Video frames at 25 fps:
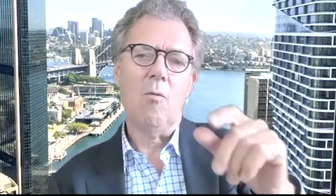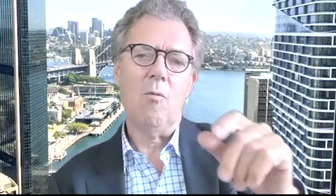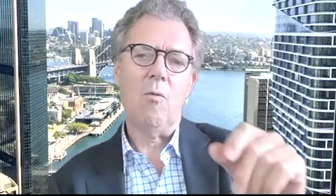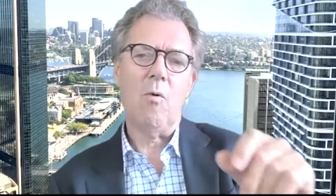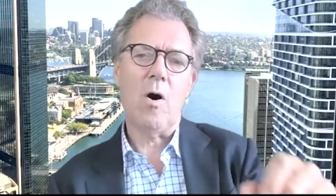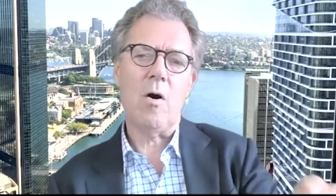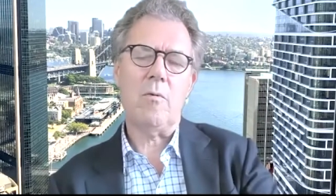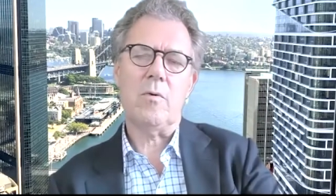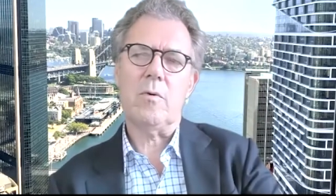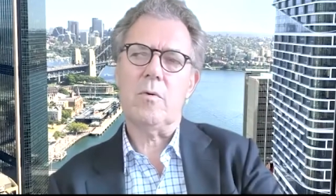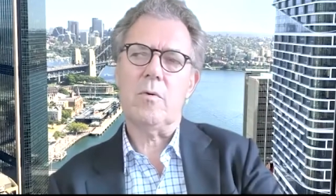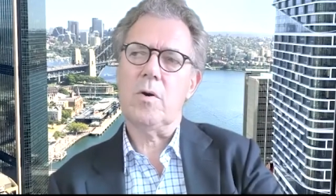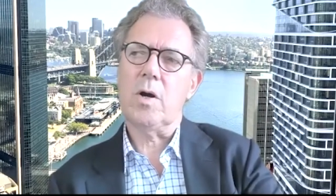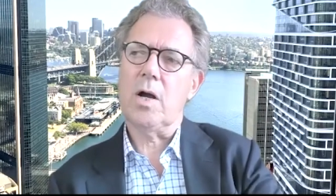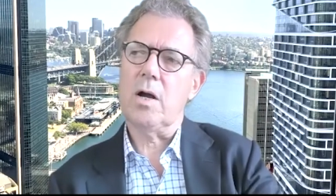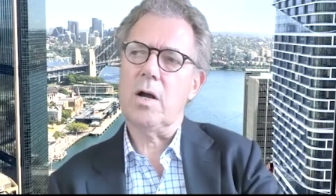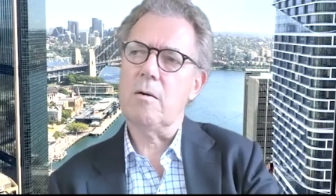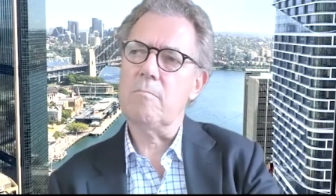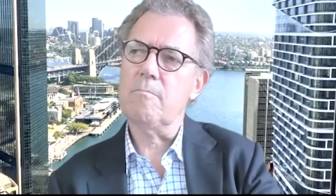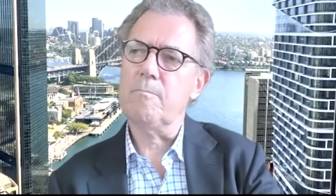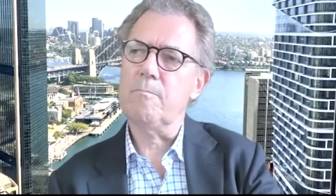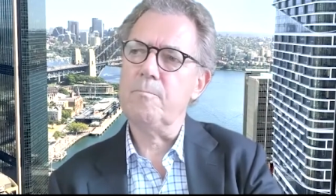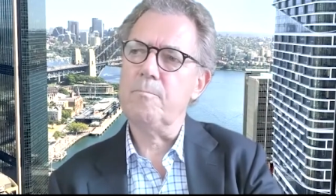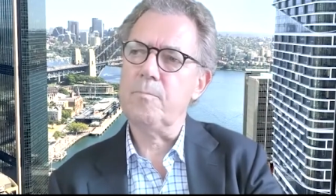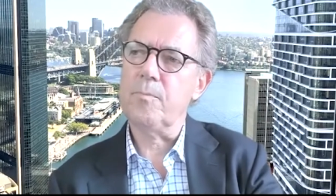What
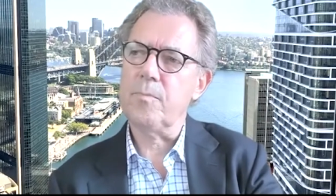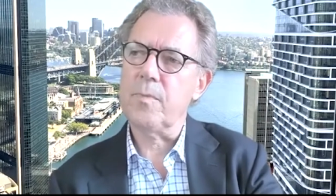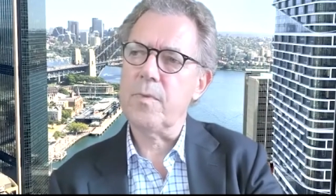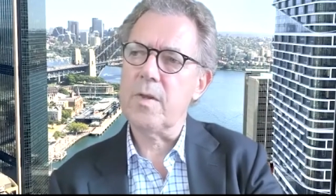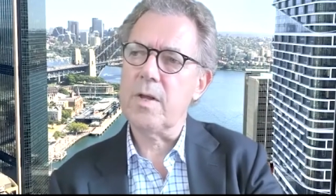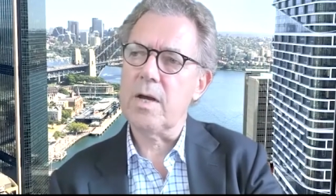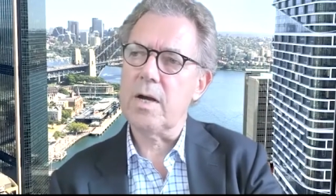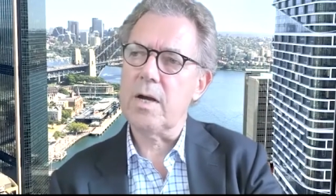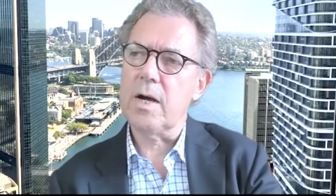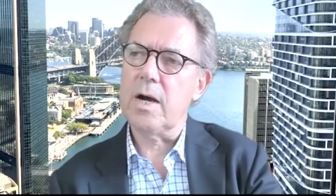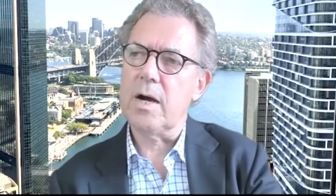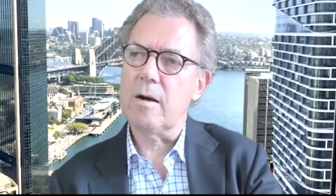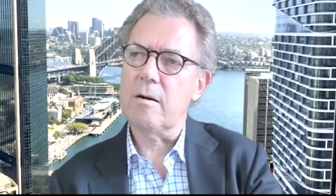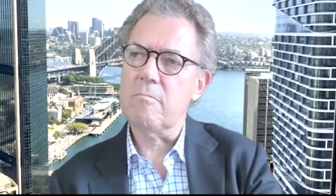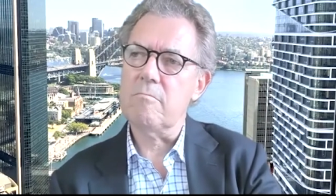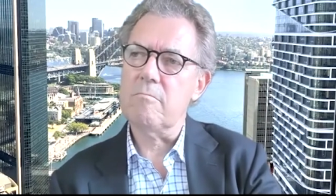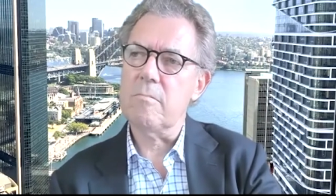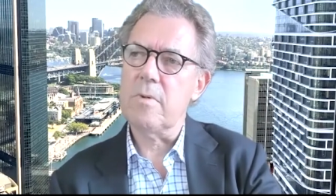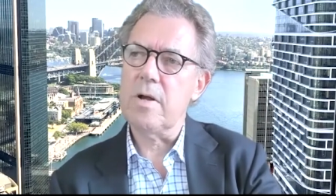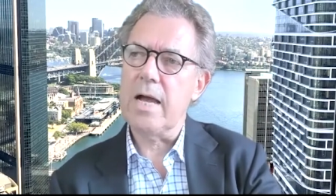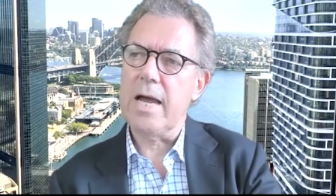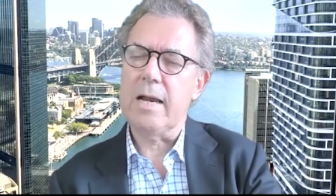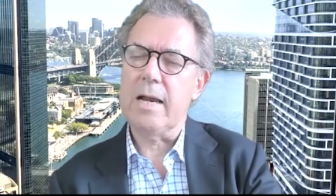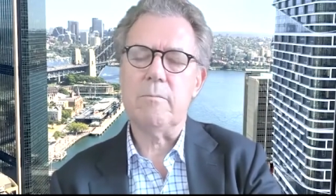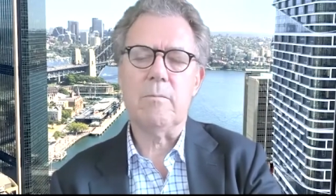um,
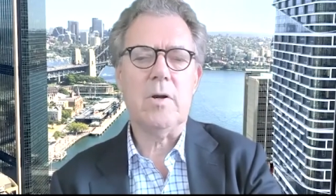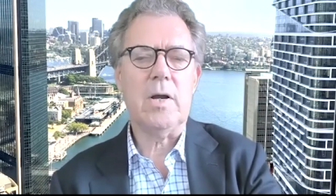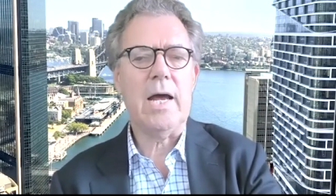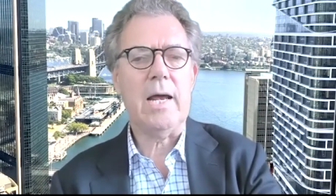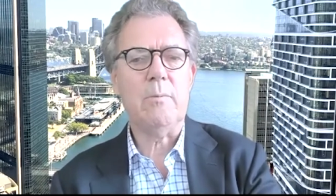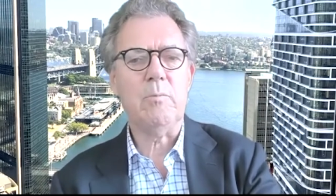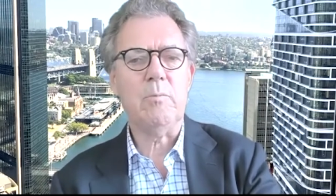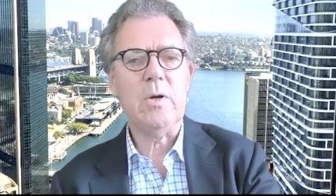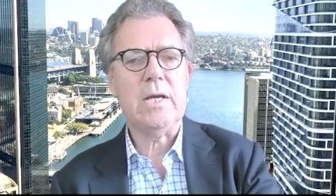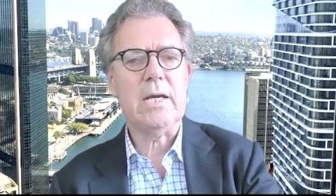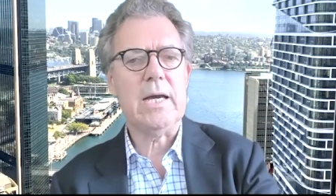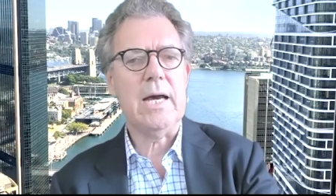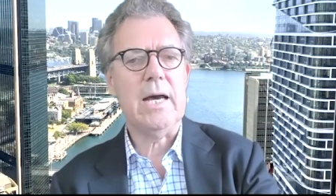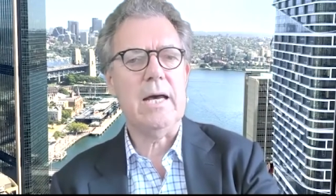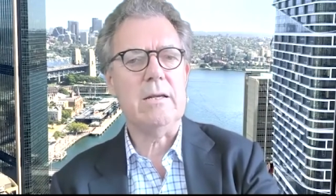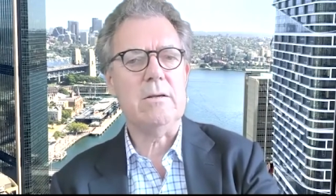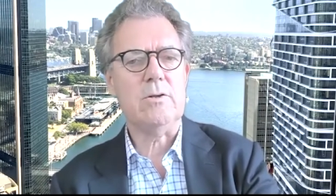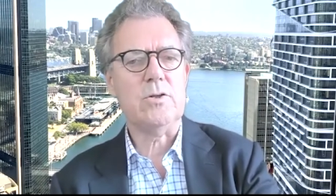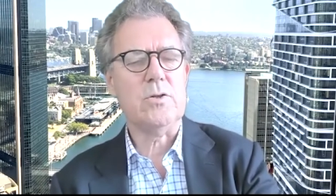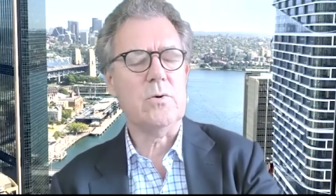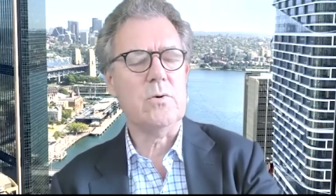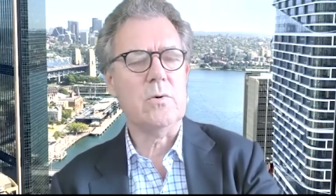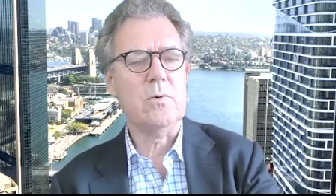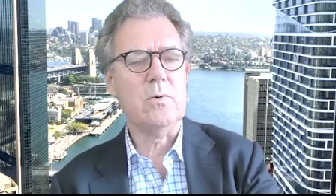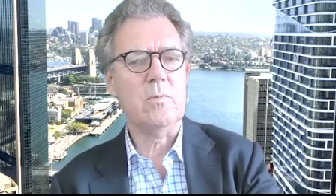um, and and we
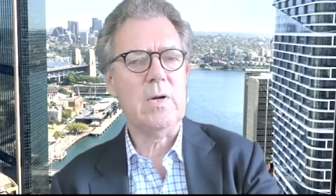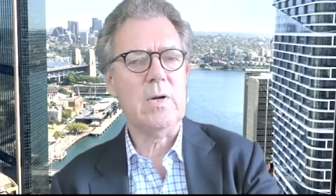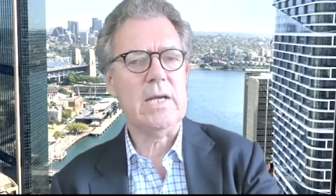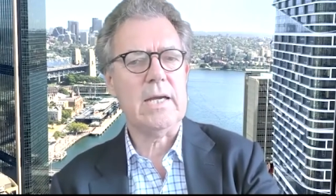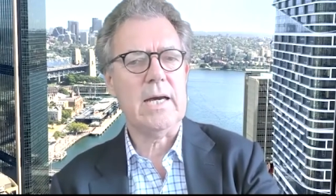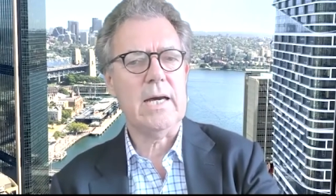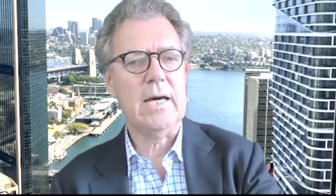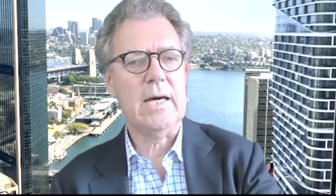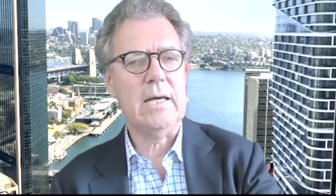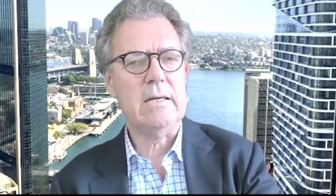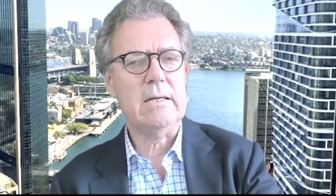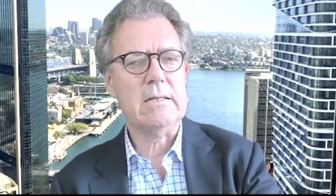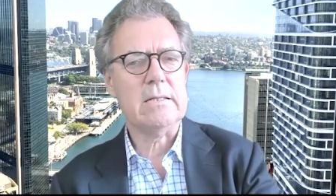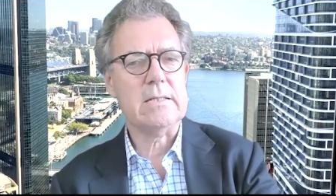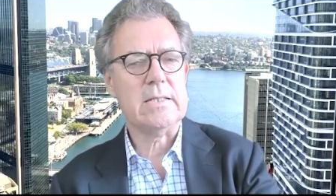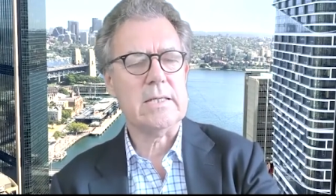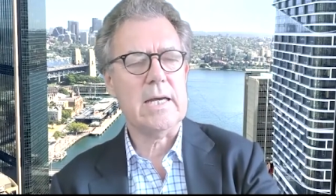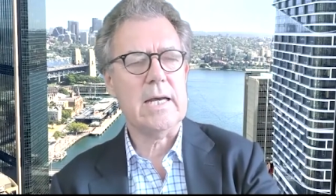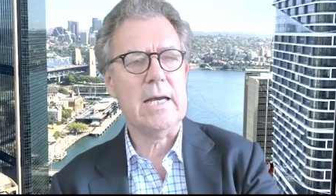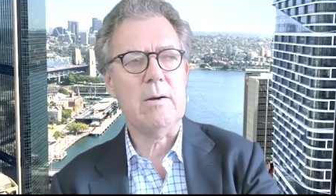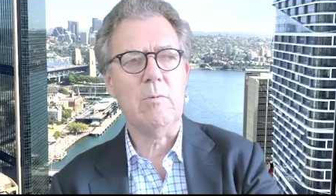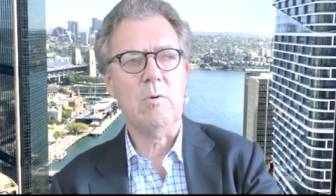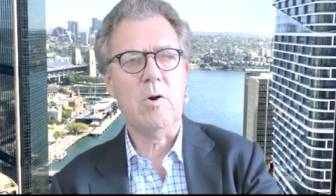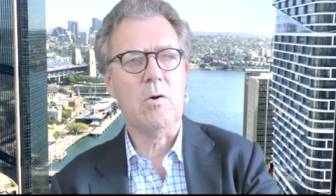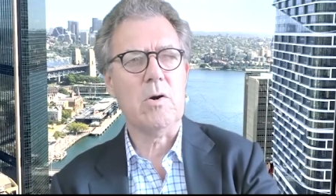can't talk. We can't
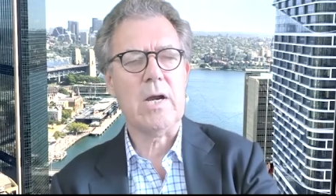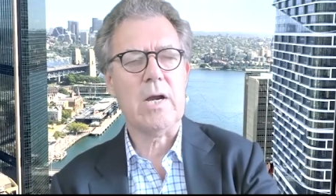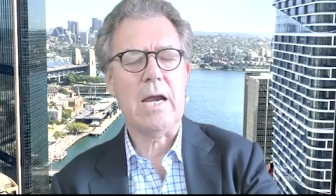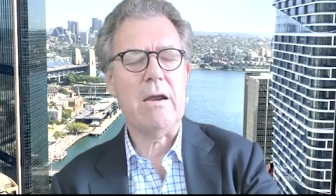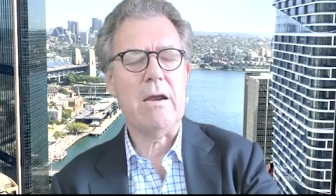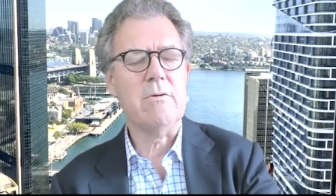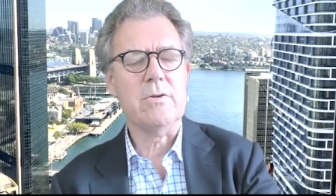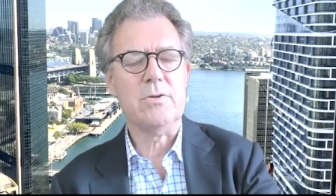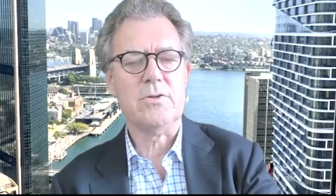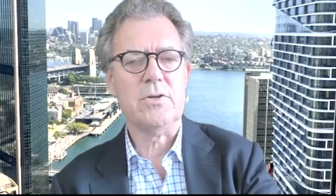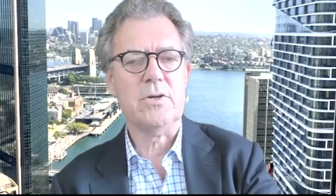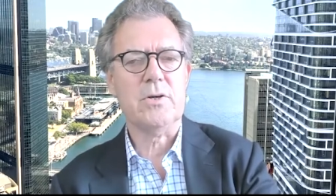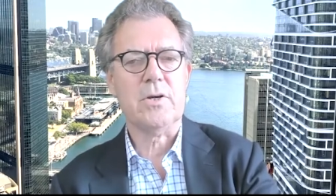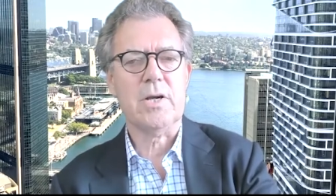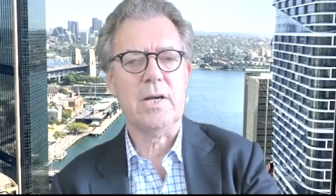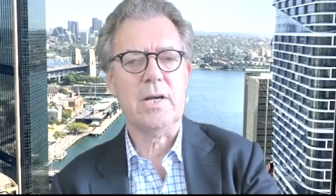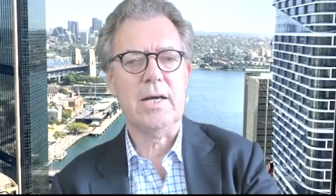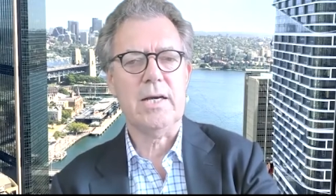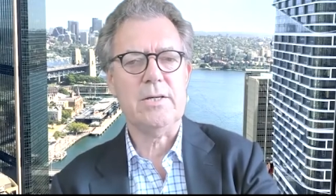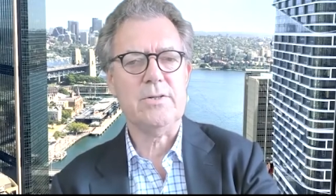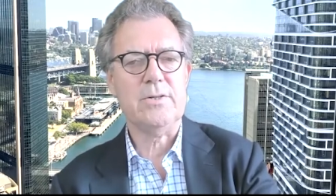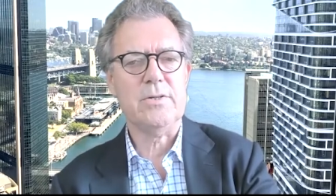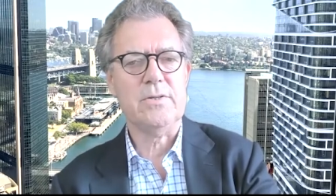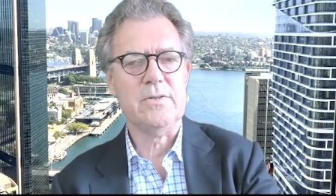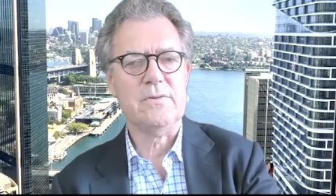say well, current
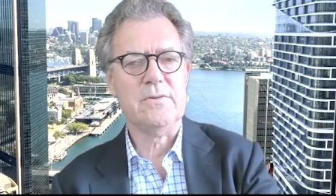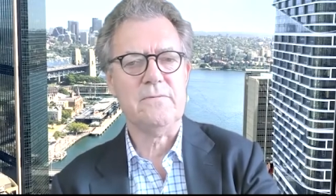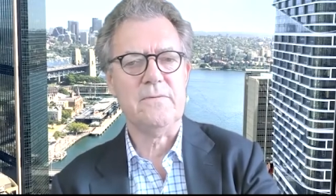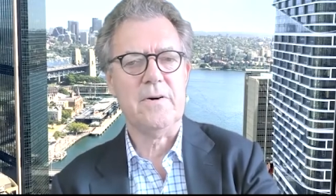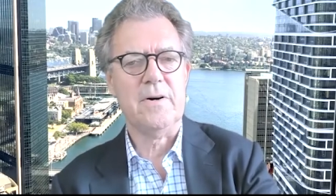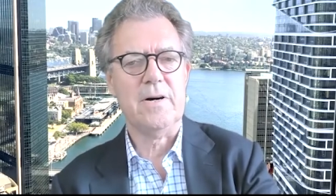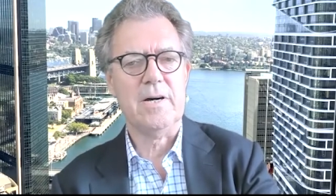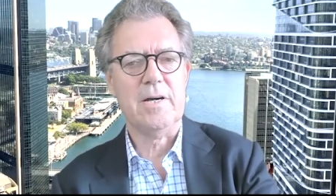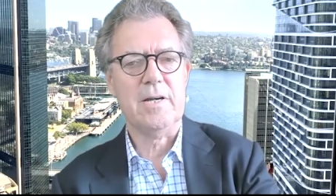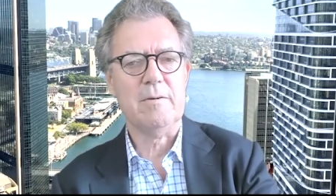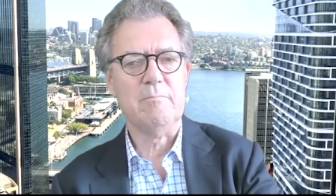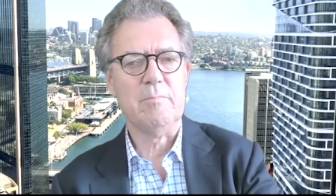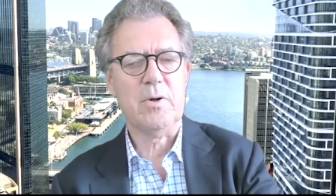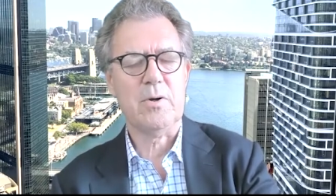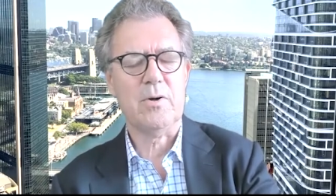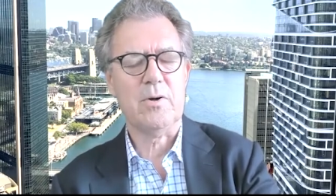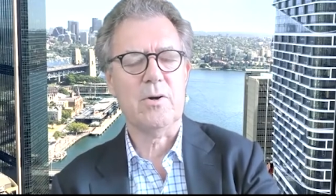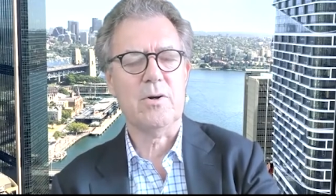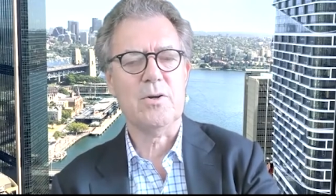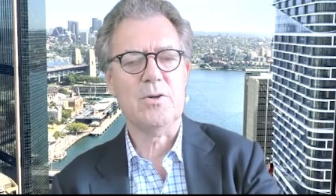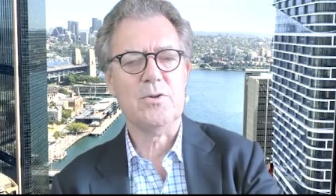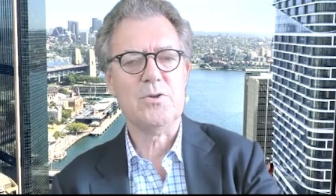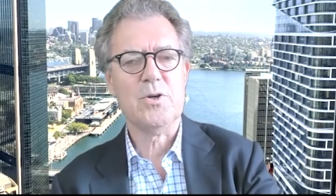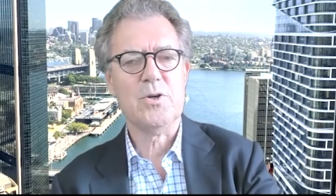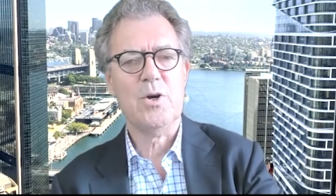circulation's fine
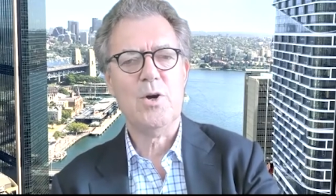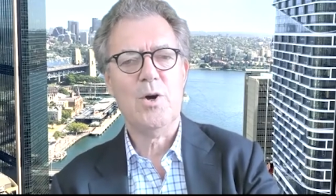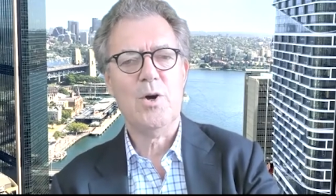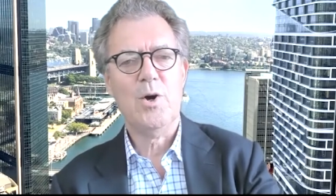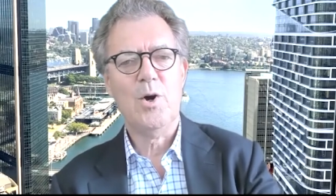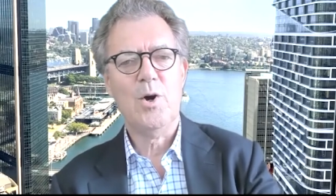because